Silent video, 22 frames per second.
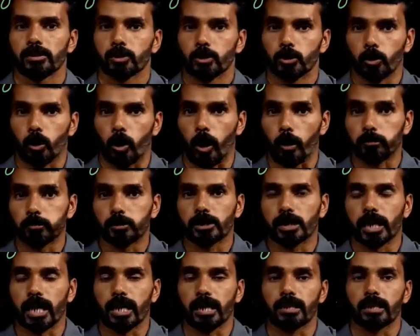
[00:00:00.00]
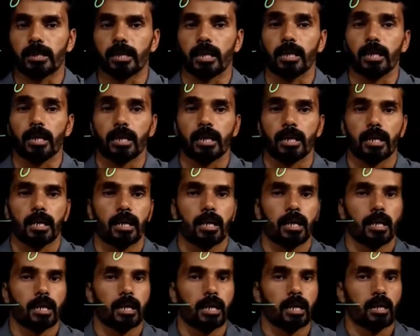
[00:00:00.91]
to obtain the
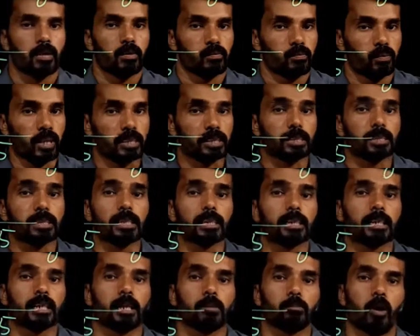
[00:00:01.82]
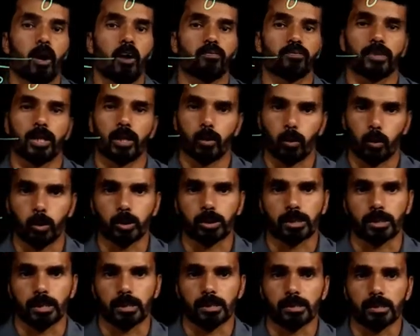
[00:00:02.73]
first term of the
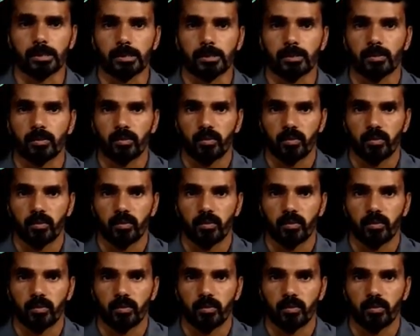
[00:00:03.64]
quotient,